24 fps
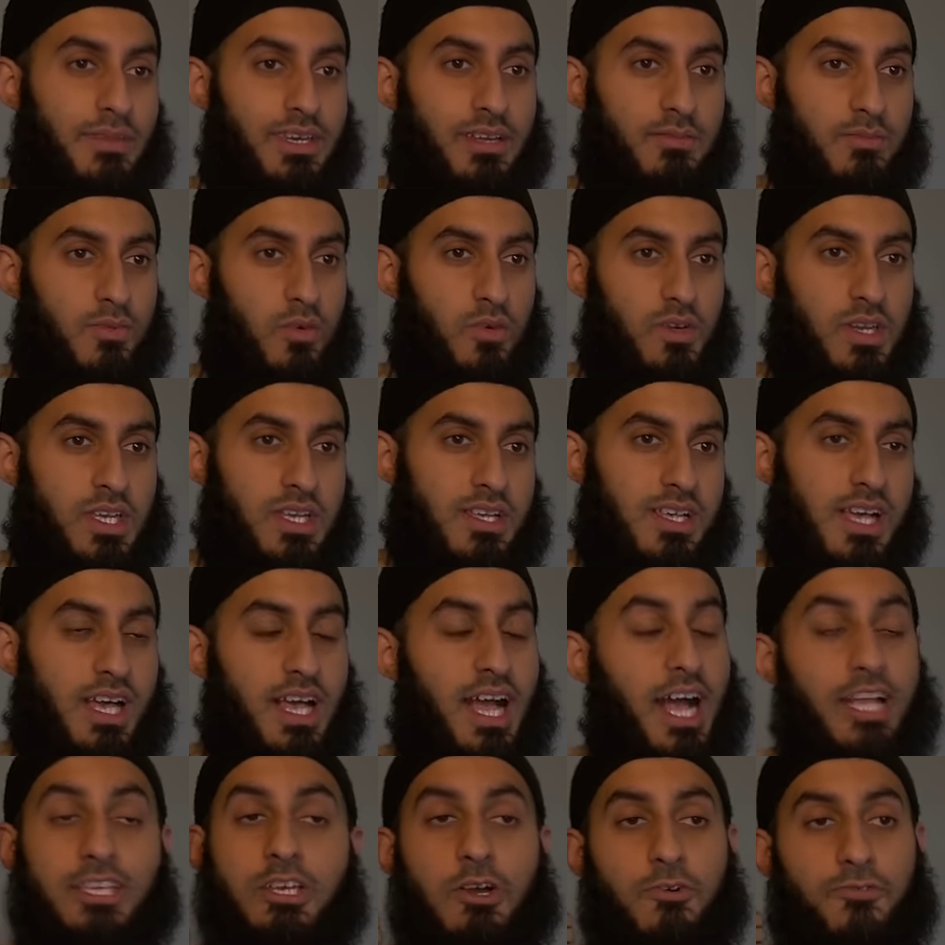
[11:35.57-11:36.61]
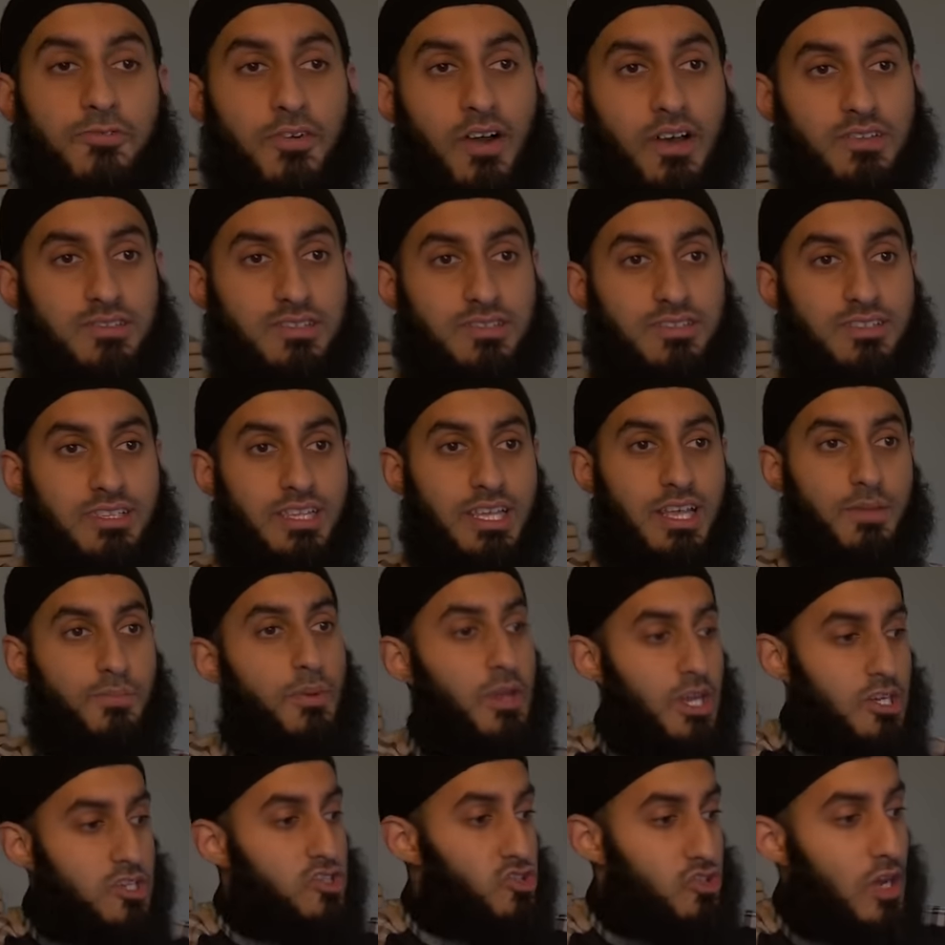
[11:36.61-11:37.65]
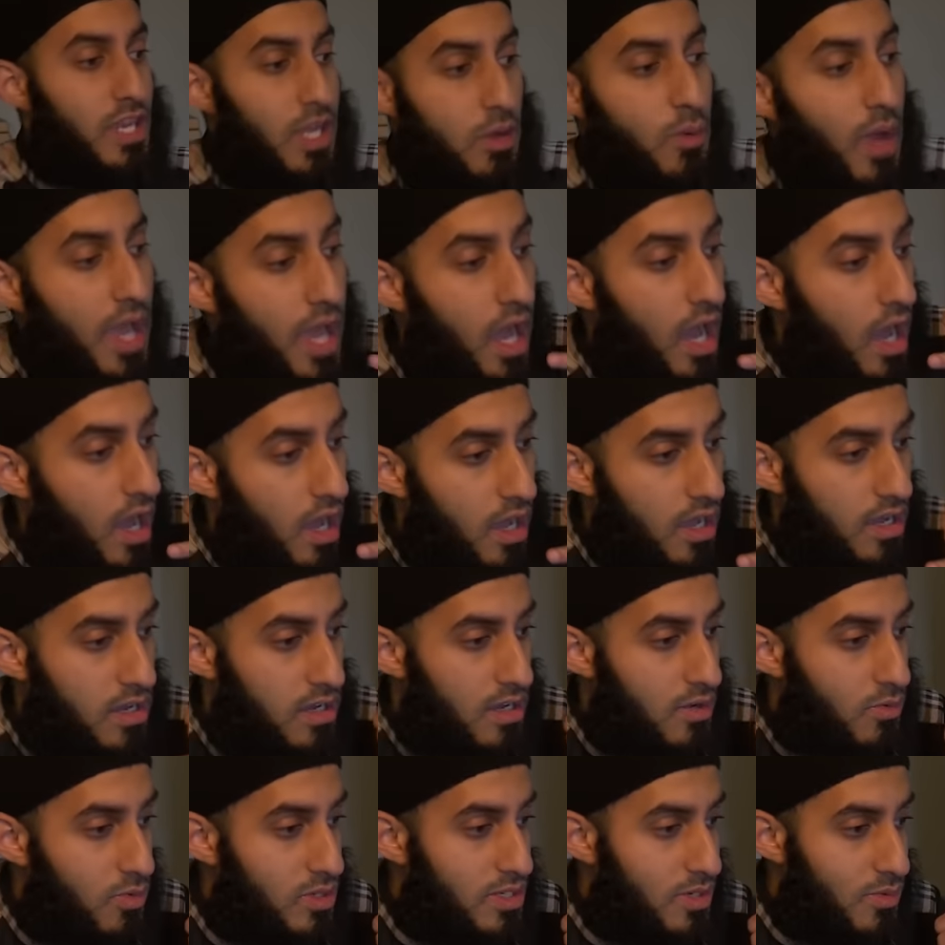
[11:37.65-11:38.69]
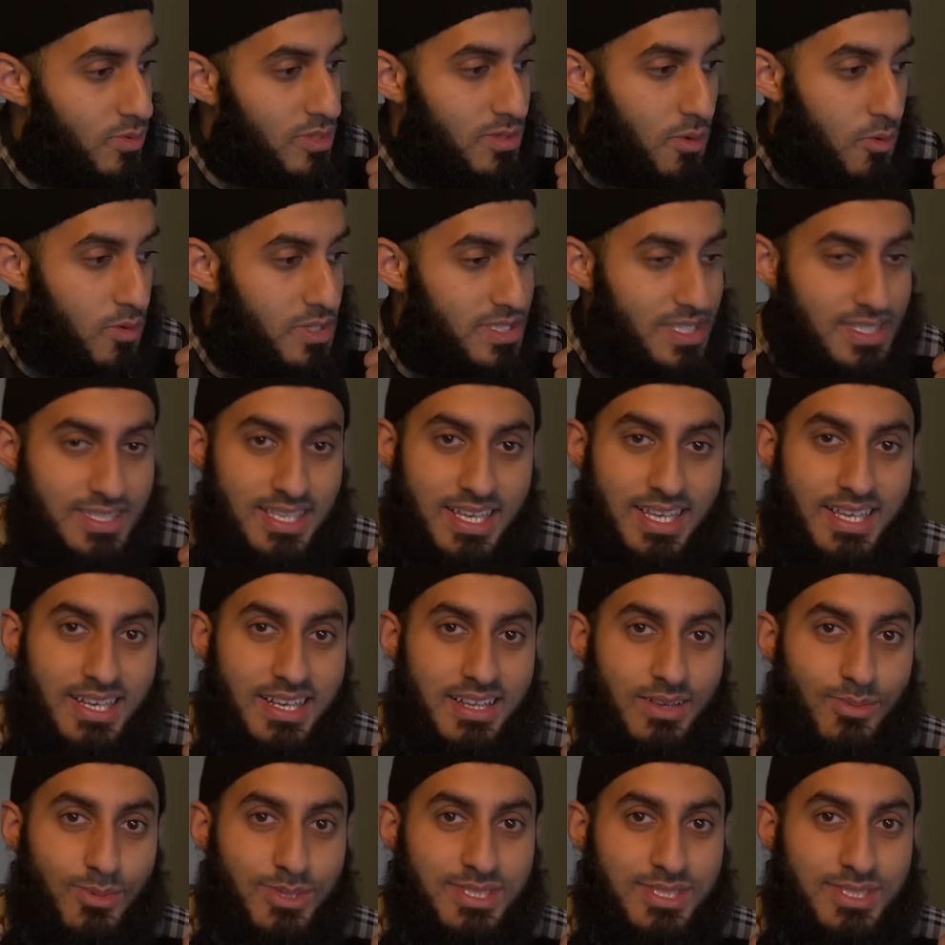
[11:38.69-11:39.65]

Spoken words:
in the morning and you're fast asleep, straight away, what's he saying?